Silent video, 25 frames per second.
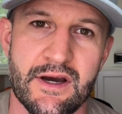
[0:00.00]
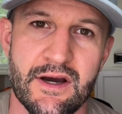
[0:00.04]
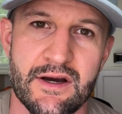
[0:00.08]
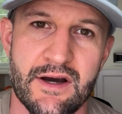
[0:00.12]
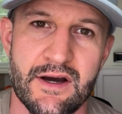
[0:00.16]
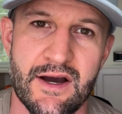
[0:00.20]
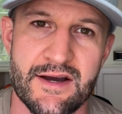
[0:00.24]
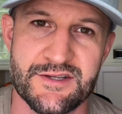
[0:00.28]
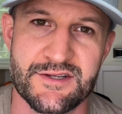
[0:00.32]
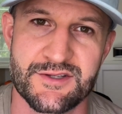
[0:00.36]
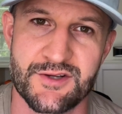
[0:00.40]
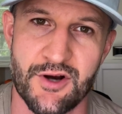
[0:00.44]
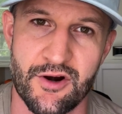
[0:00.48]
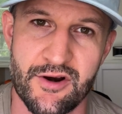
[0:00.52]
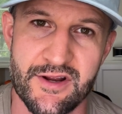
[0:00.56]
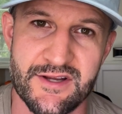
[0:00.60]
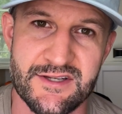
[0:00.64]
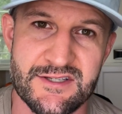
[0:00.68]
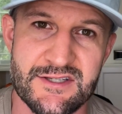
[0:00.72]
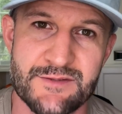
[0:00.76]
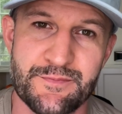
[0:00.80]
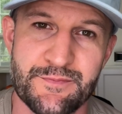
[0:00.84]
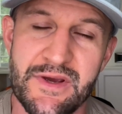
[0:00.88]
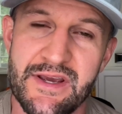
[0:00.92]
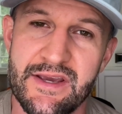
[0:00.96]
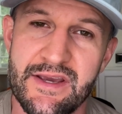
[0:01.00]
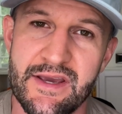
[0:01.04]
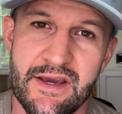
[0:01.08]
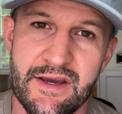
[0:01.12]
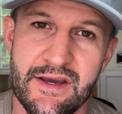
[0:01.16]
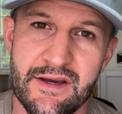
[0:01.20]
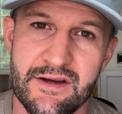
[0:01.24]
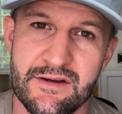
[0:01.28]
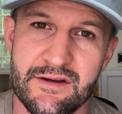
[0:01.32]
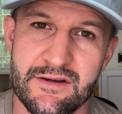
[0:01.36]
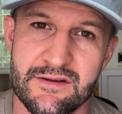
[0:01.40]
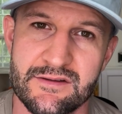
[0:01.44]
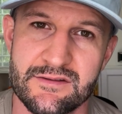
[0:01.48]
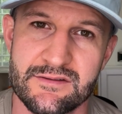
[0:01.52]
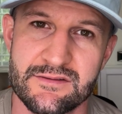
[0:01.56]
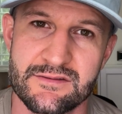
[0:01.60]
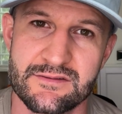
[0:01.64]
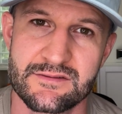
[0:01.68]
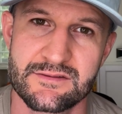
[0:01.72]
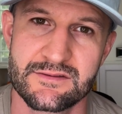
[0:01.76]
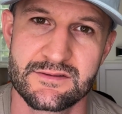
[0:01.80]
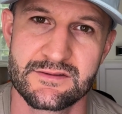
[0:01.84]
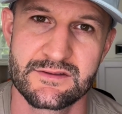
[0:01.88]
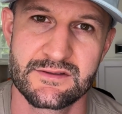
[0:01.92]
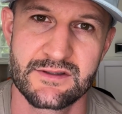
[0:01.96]
I started speaking
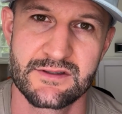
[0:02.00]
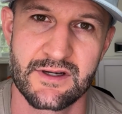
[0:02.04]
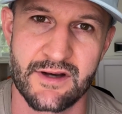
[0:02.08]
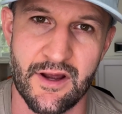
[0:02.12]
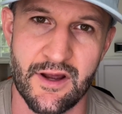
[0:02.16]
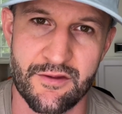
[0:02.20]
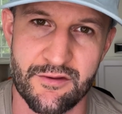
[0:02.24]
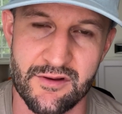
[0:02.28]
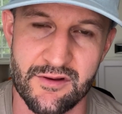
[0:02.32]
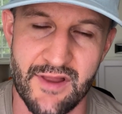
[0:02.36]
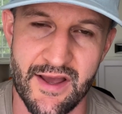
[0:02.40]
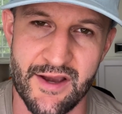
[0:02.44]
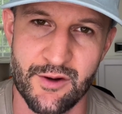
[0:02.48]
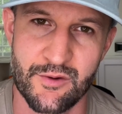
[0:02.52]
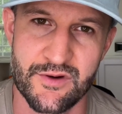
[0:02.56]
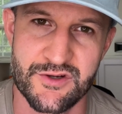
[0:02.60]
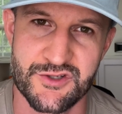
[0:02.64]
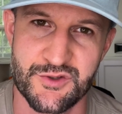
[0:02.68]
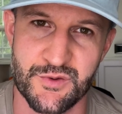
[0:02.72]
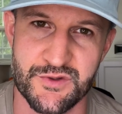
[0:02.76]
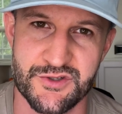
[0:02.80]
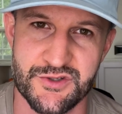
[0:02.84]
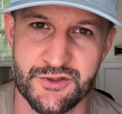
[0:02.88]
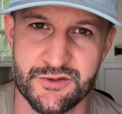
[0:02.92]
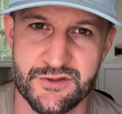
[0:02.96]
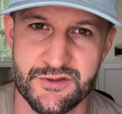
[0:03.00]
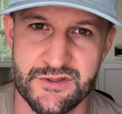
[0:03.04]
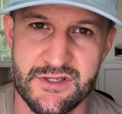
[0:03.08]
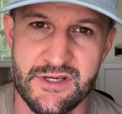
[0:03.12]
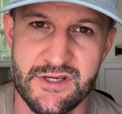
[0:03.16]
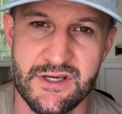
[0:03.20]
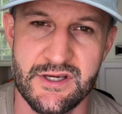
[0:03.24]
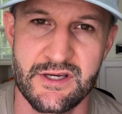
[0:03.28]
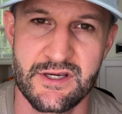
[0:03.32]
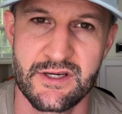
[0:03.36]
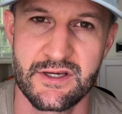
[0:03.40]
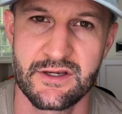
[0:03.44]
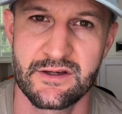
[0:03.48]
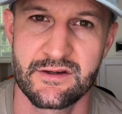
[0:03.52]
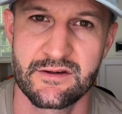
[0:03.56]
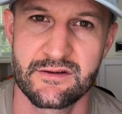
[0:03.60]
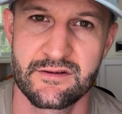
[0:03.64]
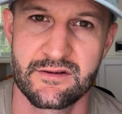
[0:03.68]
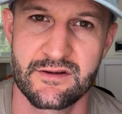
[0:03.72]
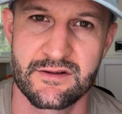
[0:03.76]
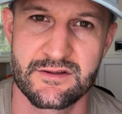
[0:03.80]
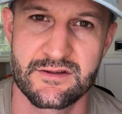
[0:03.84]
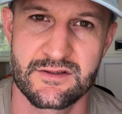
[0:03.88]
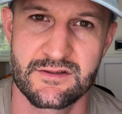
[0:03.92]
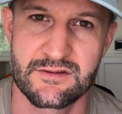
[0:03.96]
another language, which you'll see.
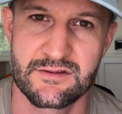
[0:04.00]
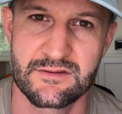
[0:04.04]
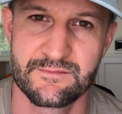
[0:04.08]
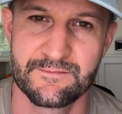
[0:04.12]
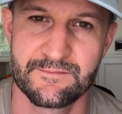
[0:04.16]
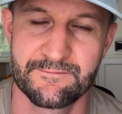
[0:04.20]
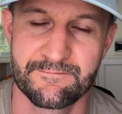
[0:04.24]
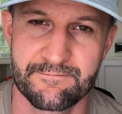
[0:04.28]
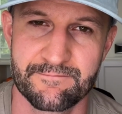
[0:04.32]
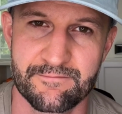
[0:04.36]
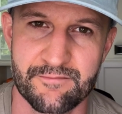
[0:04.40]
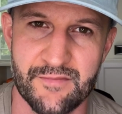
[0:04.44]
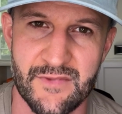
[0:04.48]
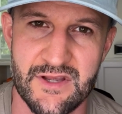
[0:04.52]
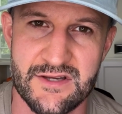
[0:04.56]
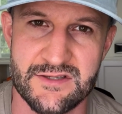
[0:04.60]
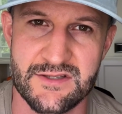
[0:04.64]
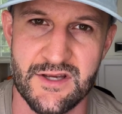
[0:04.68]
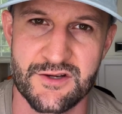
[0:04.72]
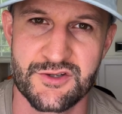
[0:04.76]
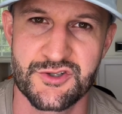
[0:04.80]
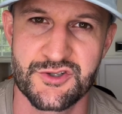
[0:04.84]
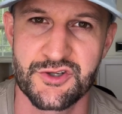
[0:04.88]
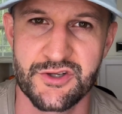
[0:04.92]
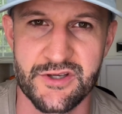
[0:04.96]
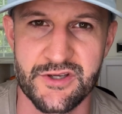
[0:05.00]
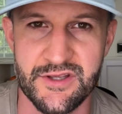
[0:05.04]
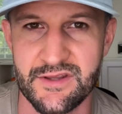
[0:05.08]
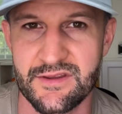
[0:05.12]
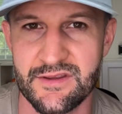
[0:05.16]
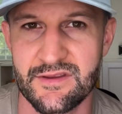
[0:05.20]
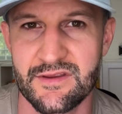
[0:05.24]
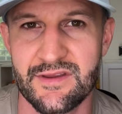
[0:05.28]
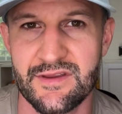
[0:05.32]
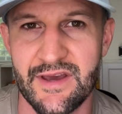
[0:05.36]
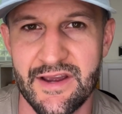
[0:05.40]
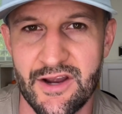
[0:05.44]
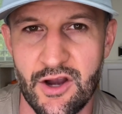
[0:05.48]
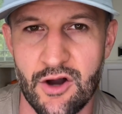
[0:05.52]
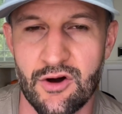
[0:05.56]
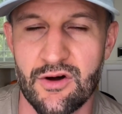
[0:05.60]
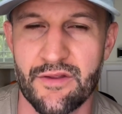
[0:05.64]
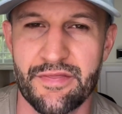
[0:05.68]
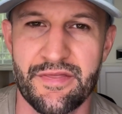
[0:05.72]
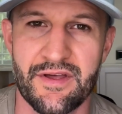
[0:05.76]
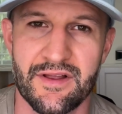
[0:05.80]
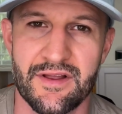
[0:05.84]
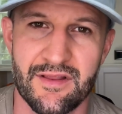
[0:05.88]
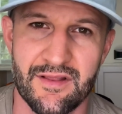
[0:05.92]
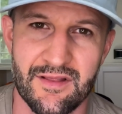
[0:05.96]
It's essentially, they call
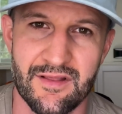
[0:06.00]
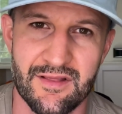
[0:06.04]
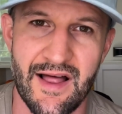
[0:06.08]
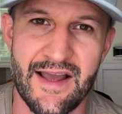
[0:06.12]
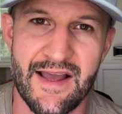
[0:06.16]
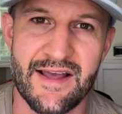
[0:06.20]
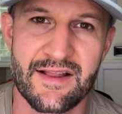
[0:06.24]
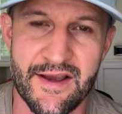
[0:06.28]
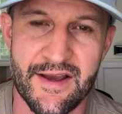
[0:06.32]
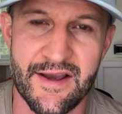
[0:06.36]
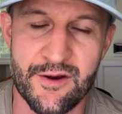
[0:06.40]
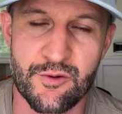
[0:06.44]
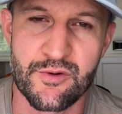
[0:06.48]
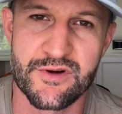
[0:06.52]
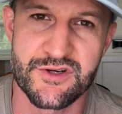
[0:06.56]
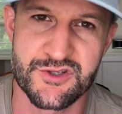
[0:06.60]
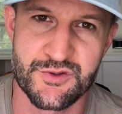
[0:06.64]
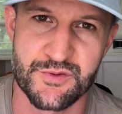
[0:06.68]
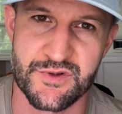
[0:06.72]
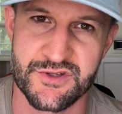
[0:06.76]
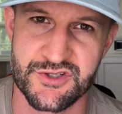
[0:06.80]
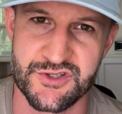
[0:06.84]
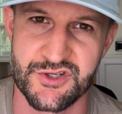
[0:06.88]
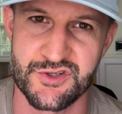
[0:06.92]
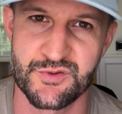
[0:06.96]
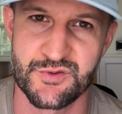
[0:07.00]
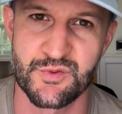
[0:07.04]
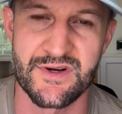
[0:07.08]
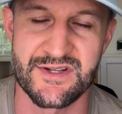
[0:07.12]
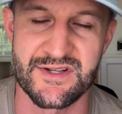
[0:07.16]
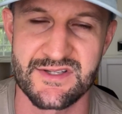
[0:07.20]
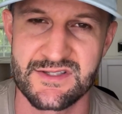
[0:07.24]
it the light language, which is what